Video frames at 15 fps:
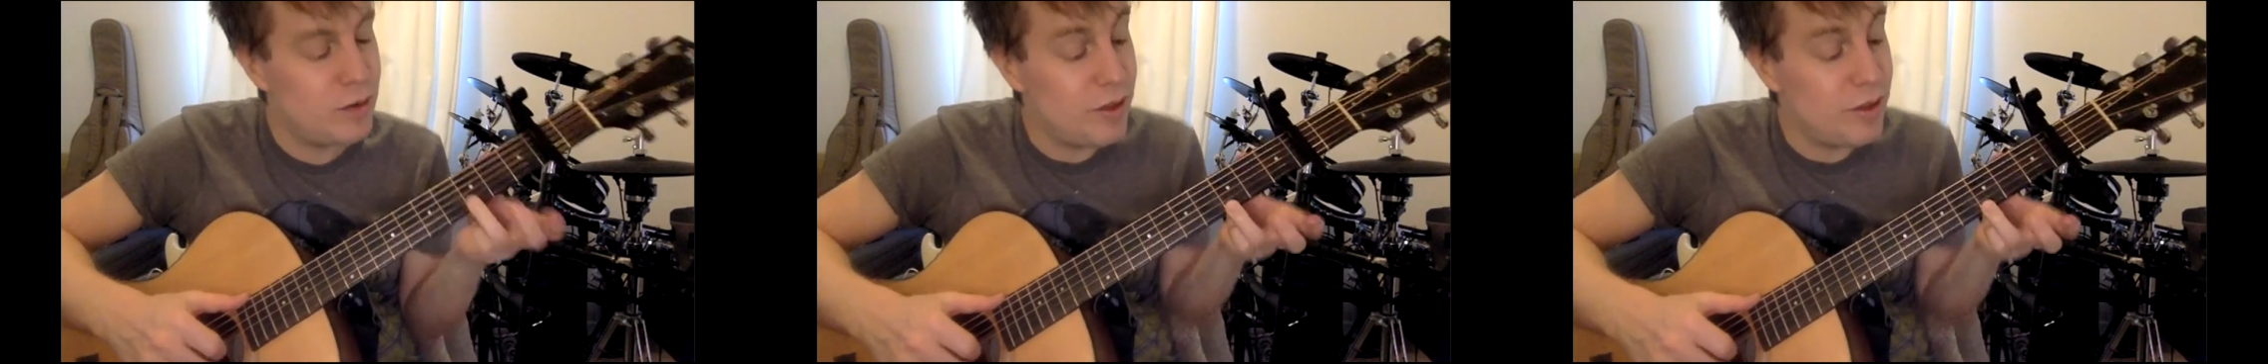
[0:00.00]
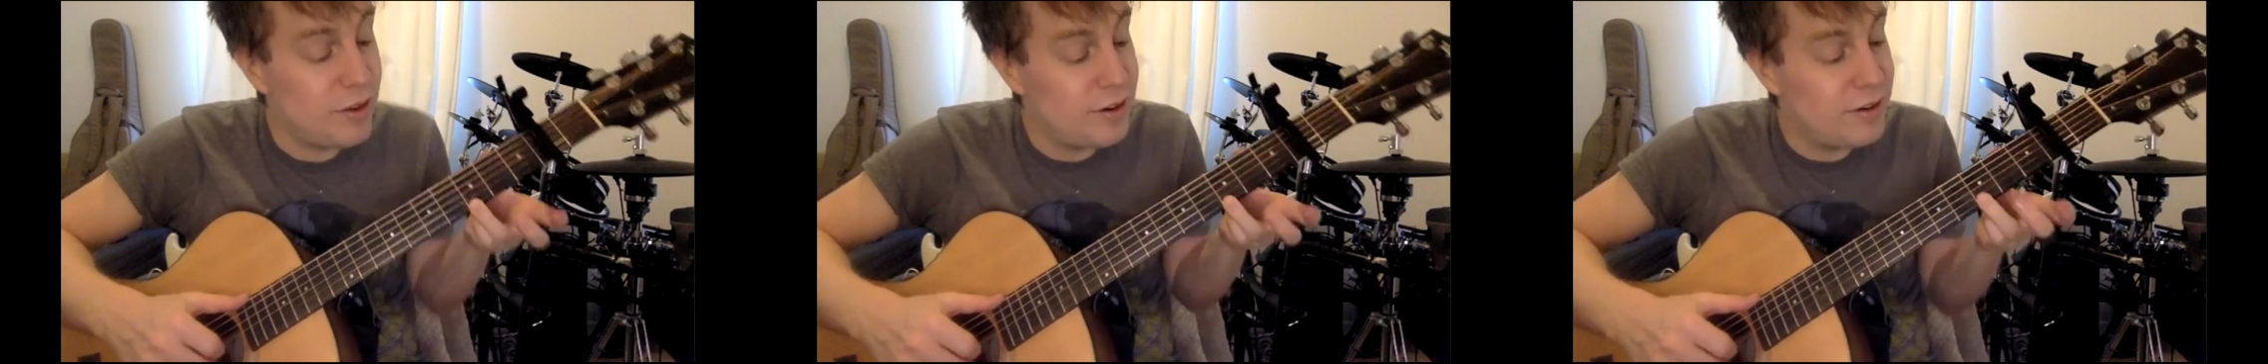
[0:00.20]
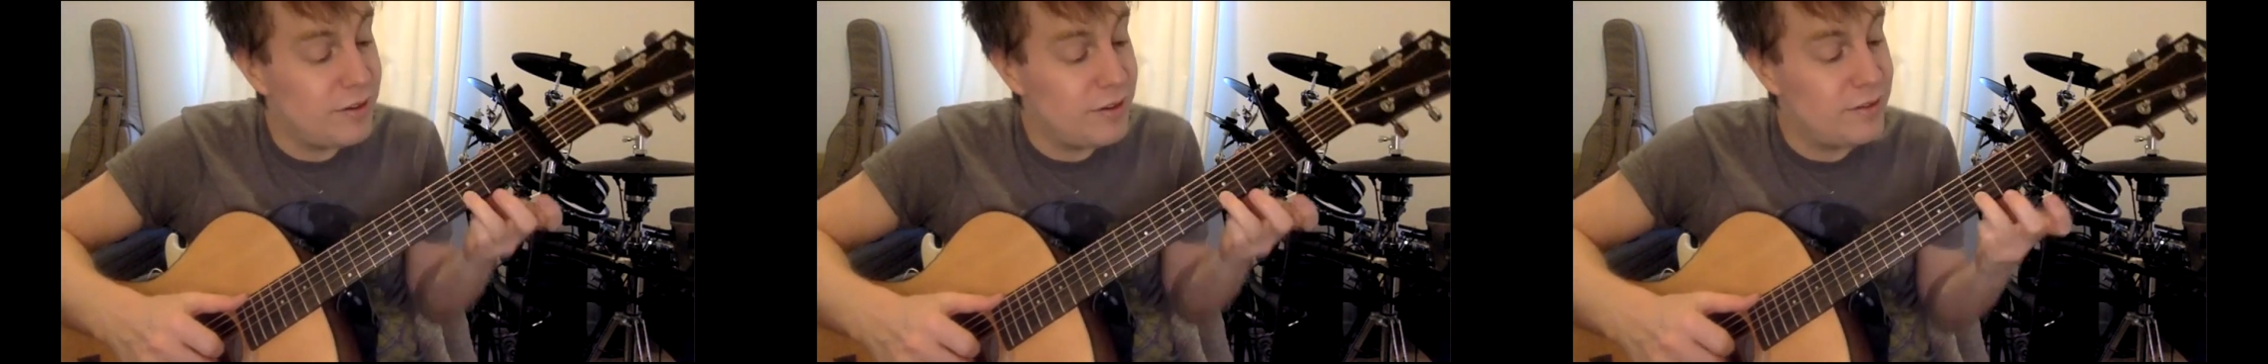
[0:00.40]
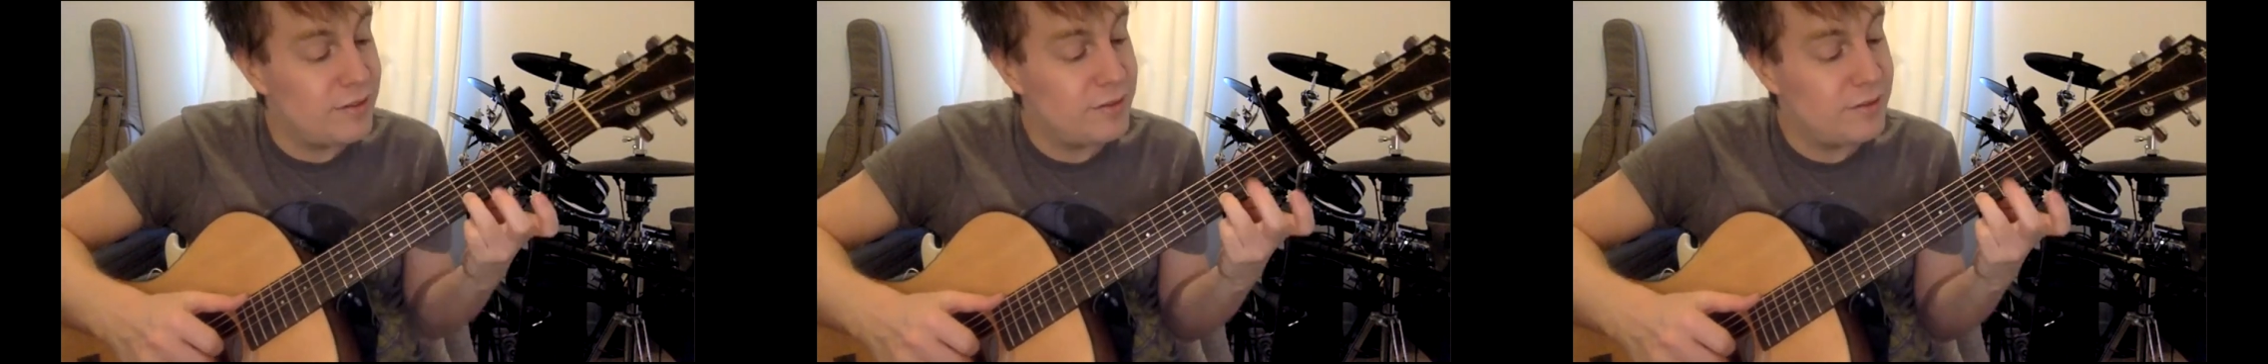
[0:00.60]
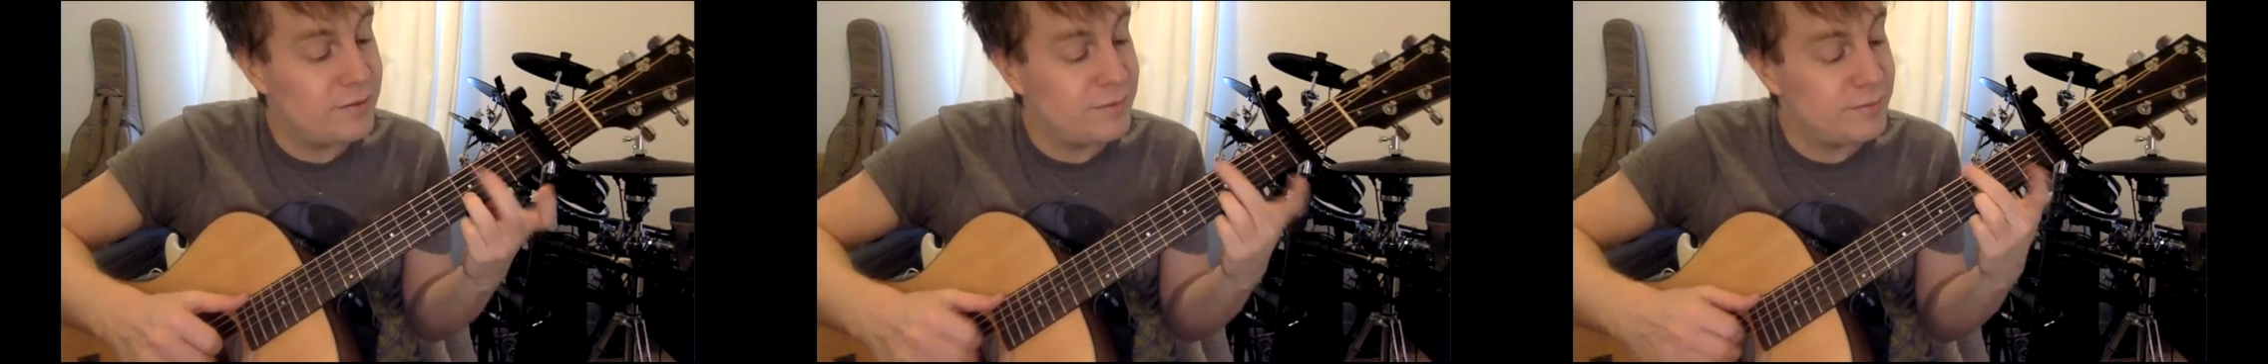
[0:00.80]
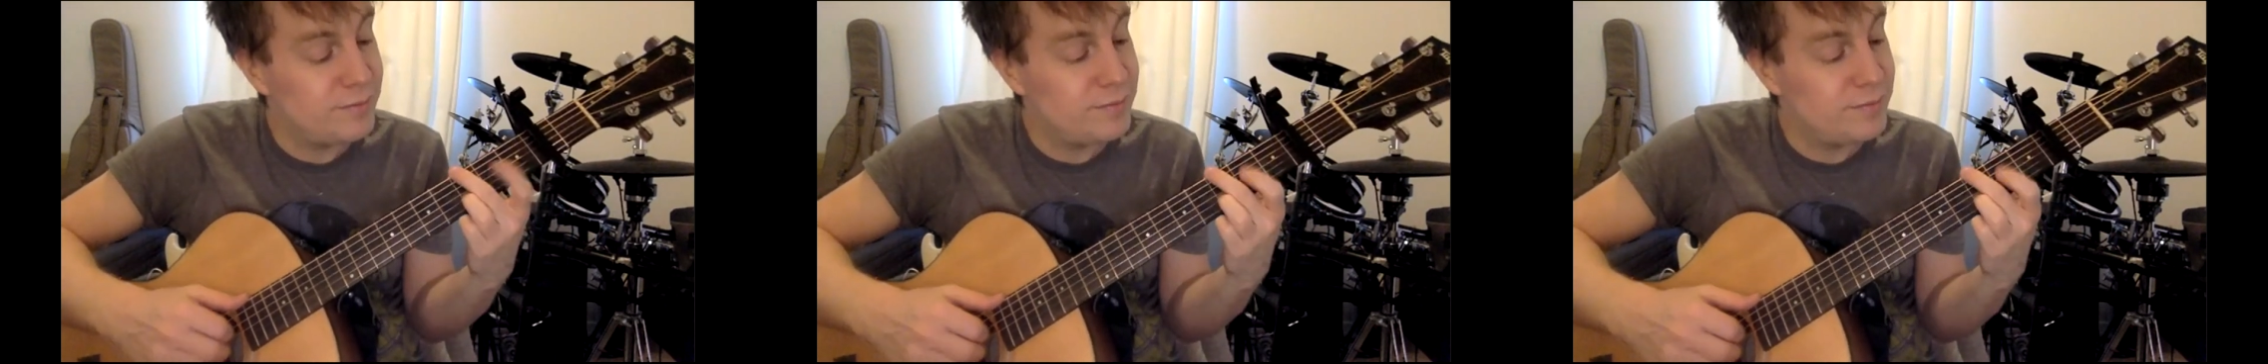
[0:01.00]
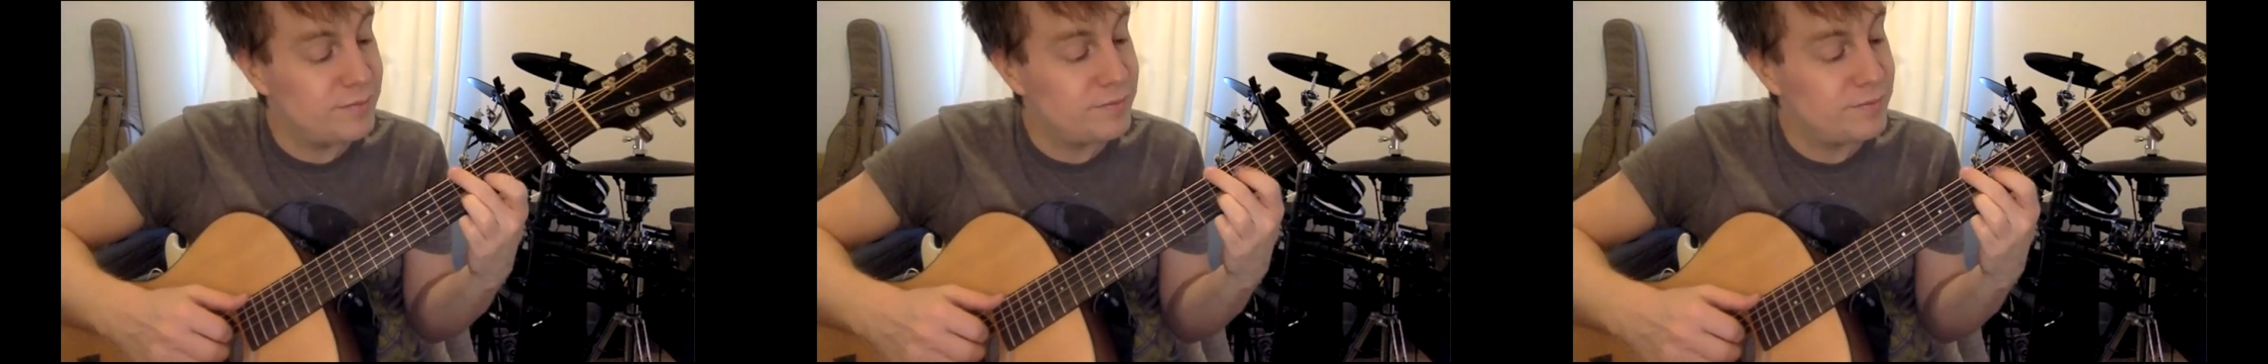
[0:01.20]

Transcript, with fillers: rather than